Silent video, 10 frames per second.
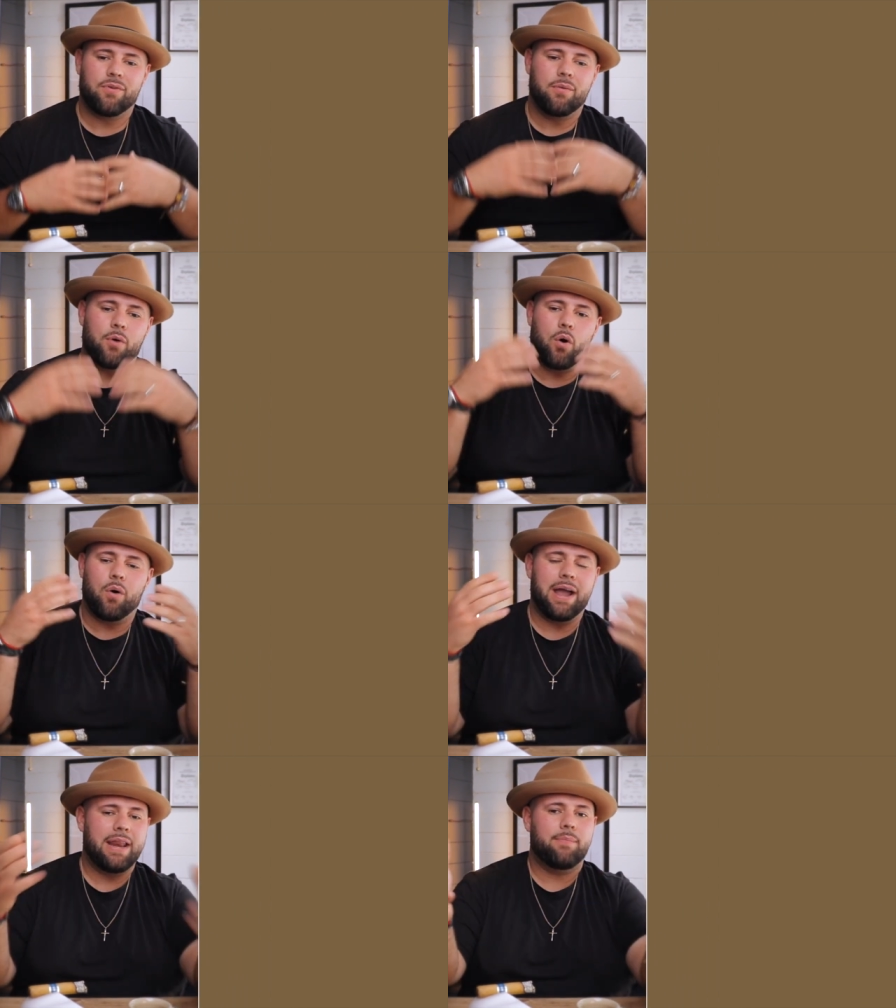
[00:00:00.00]
from
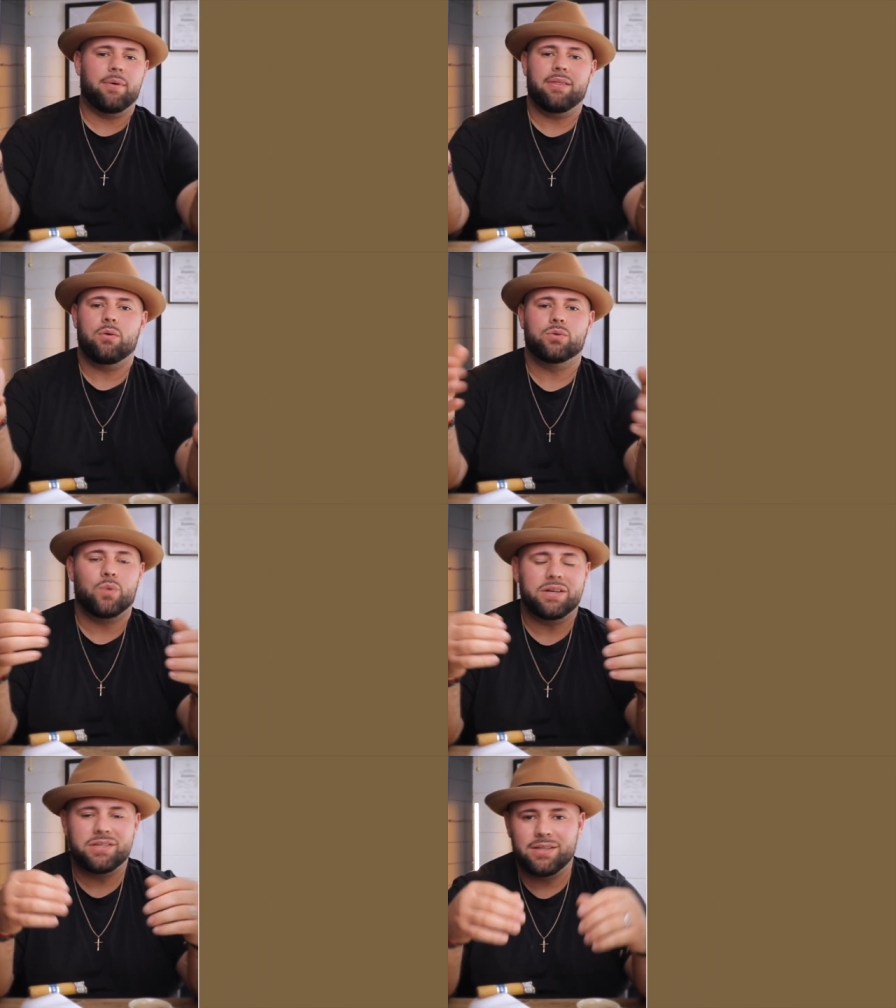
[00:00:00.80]
or anybody who's
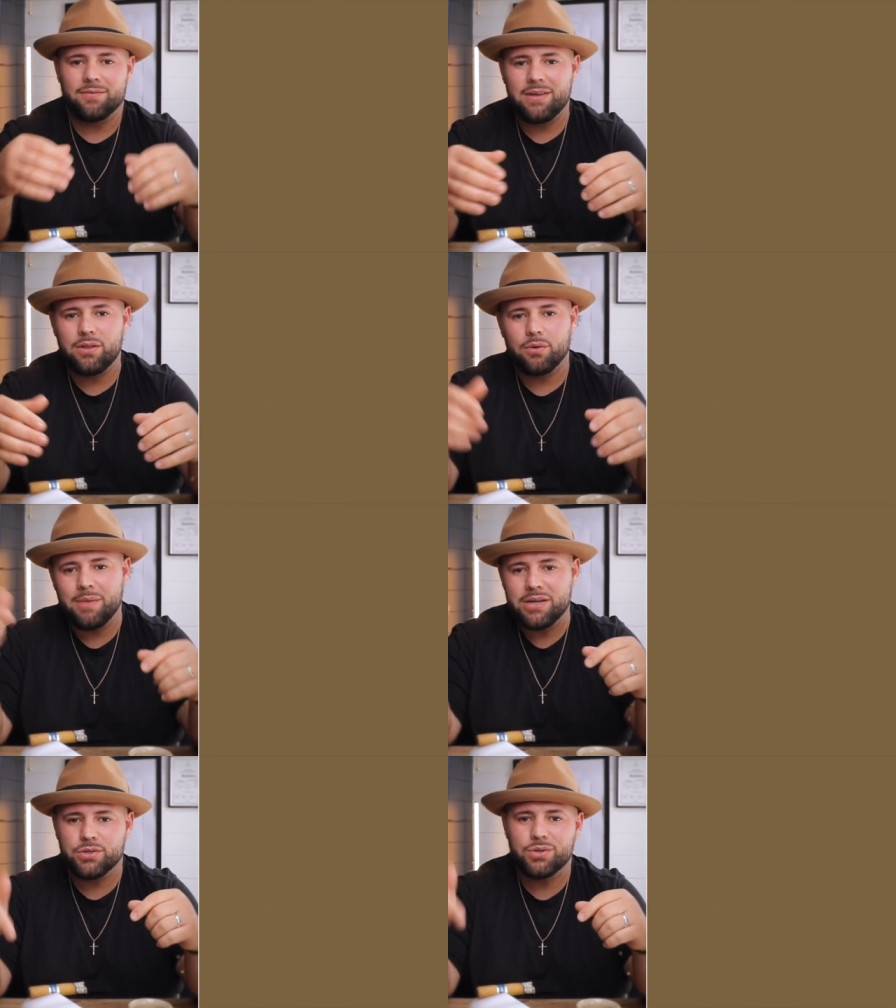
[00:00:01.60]
watching the video
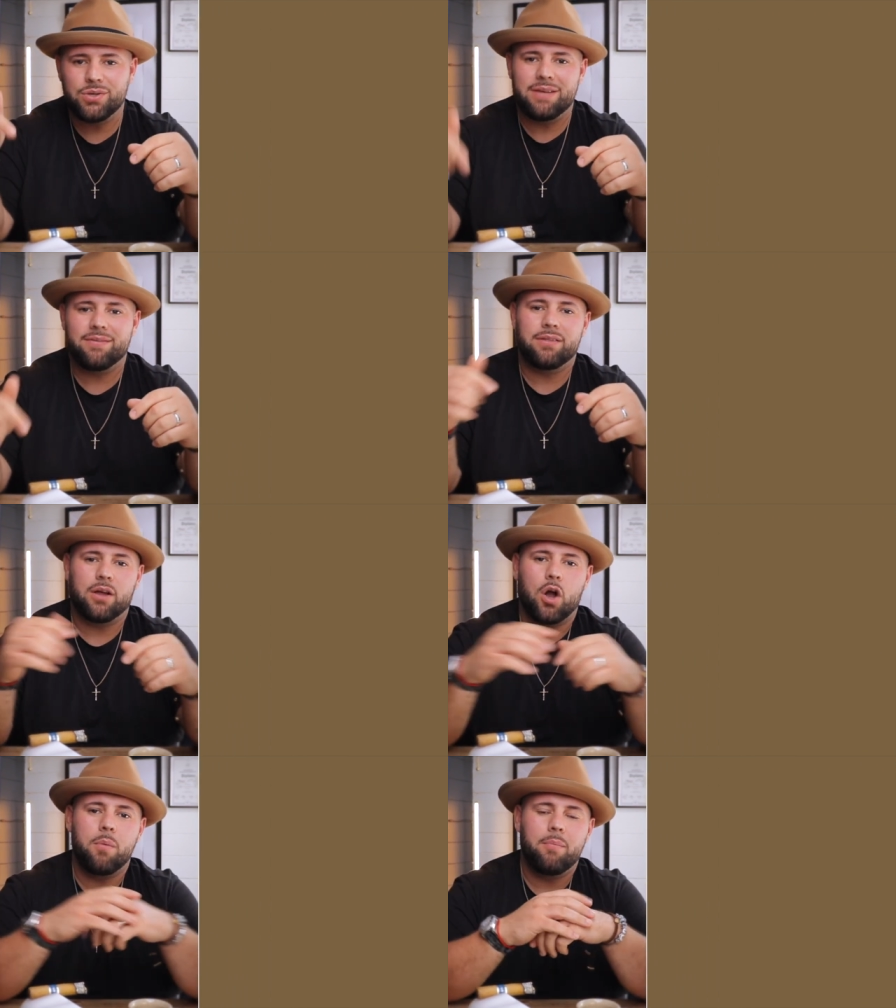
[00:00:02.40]
make sure you leave it in the
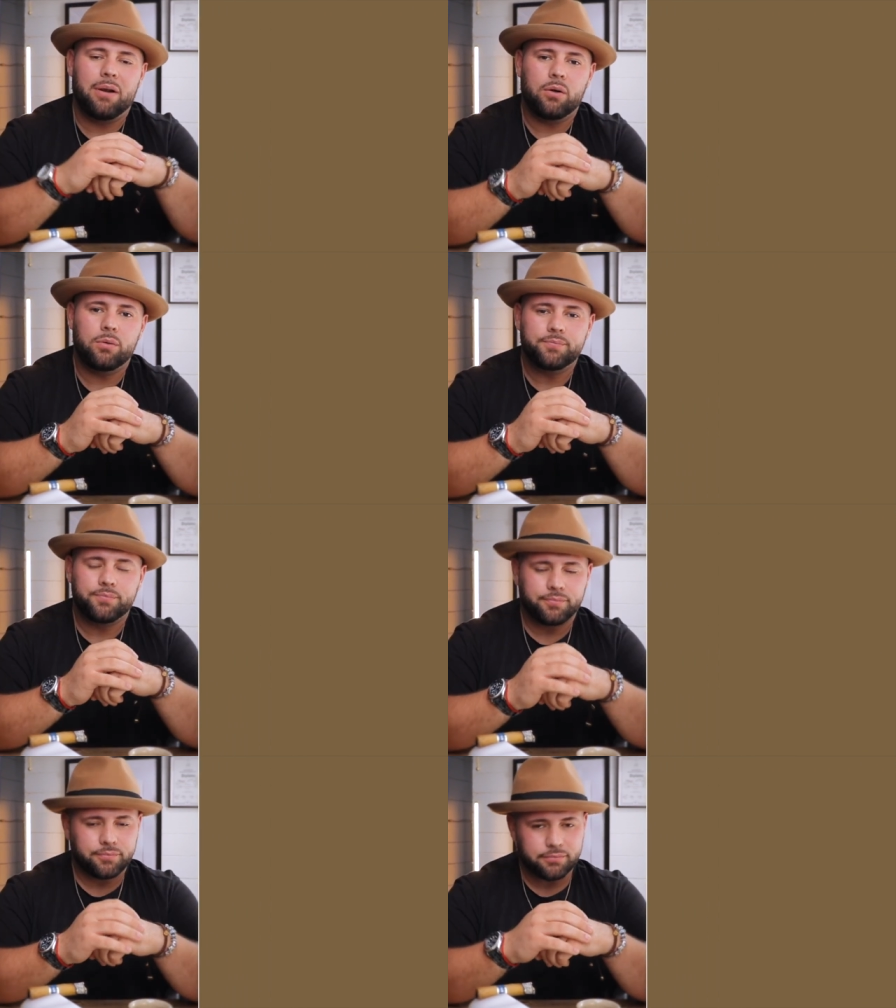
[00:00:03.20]
comment below
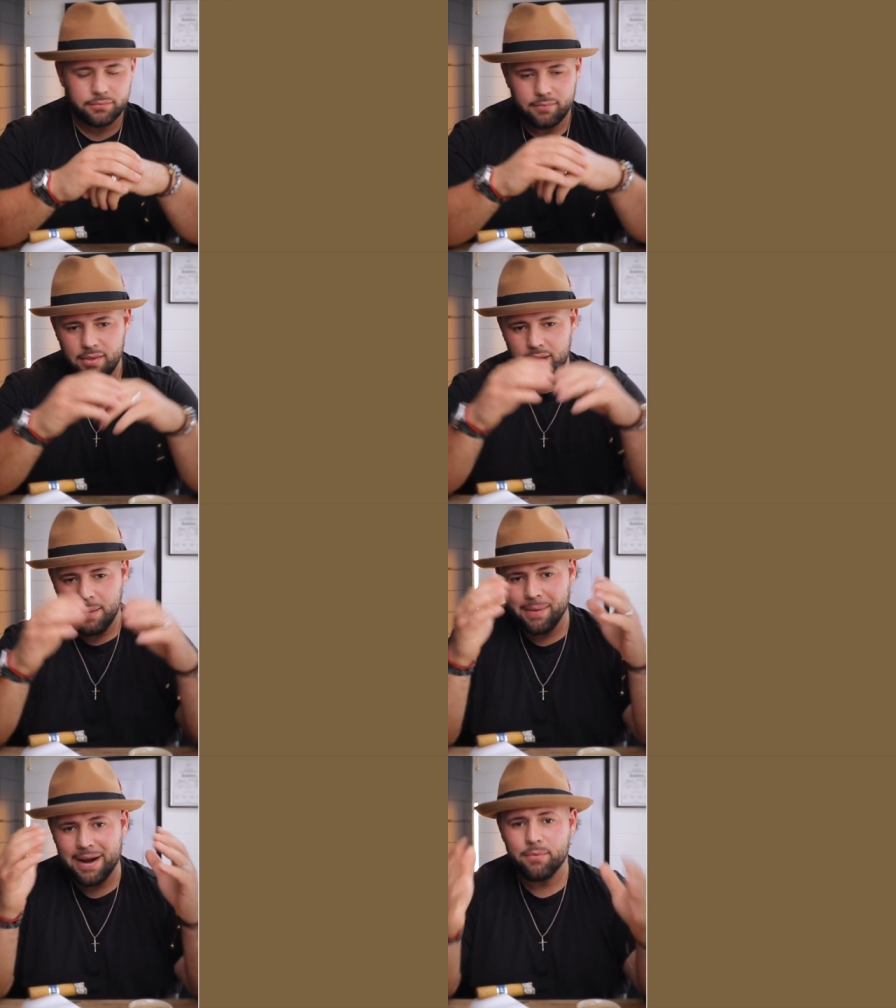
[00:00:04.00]

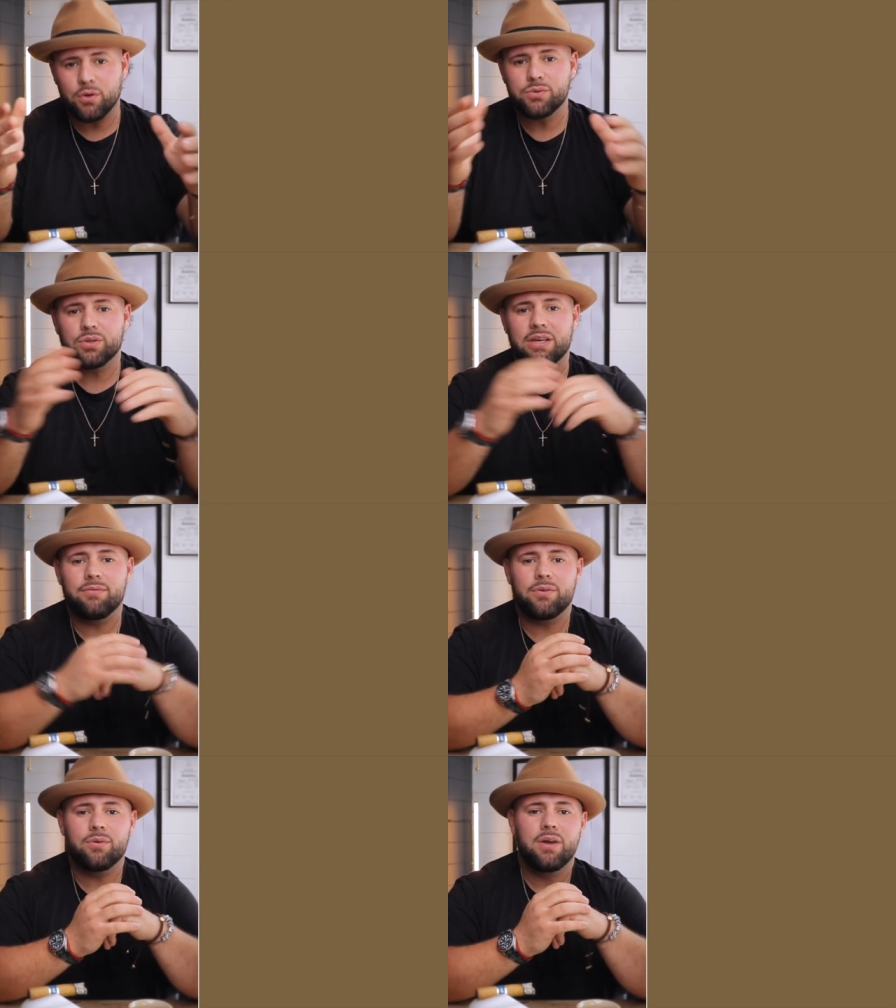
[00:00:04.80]
but I'm going to
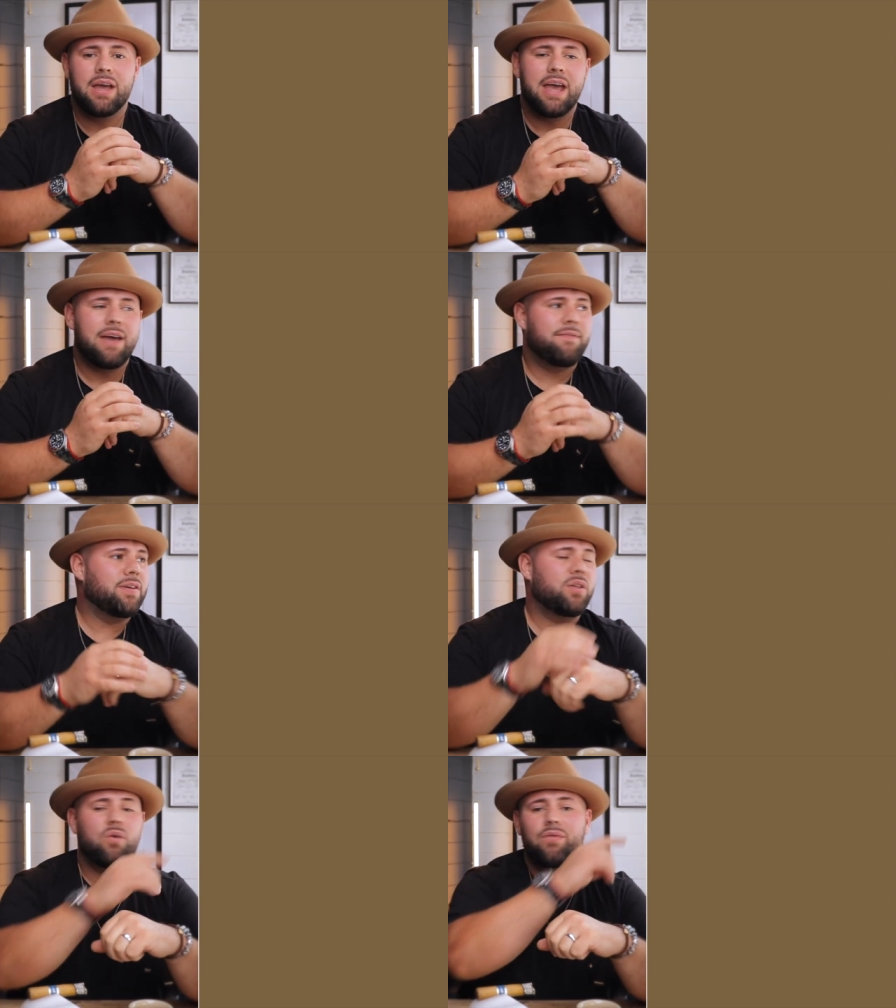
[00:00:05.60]
give you a
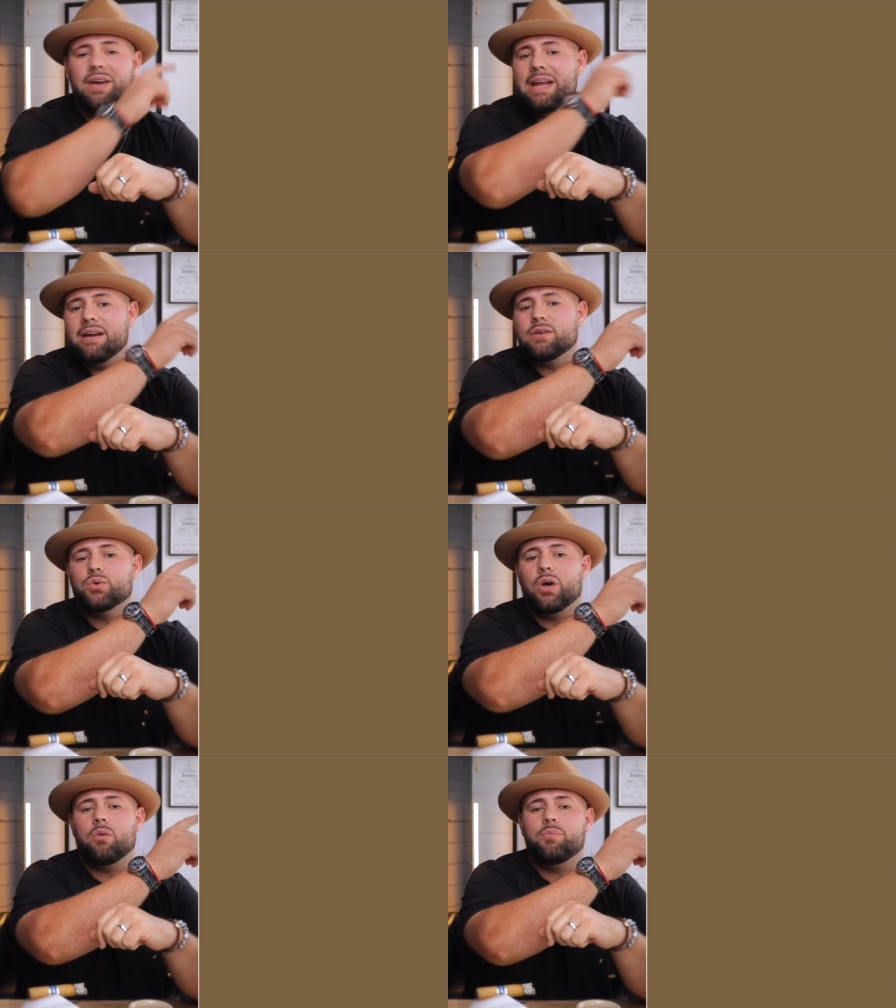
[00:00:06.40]
video over here
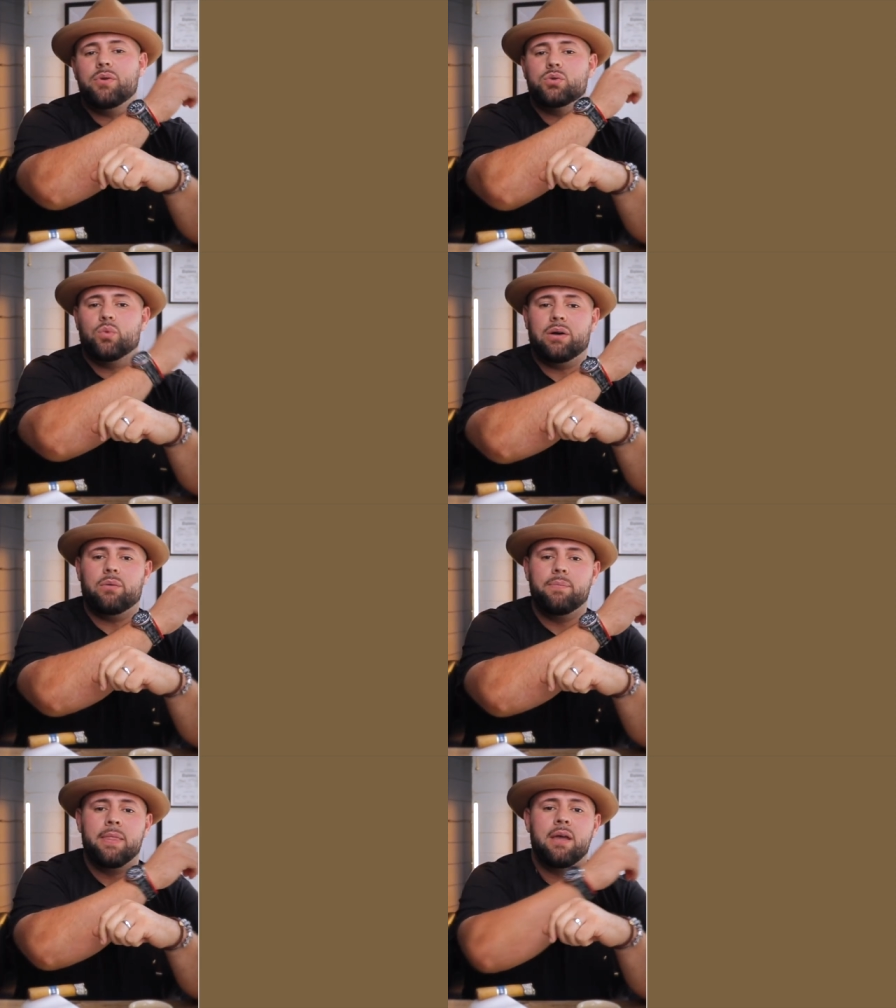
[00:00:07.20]
to help you as well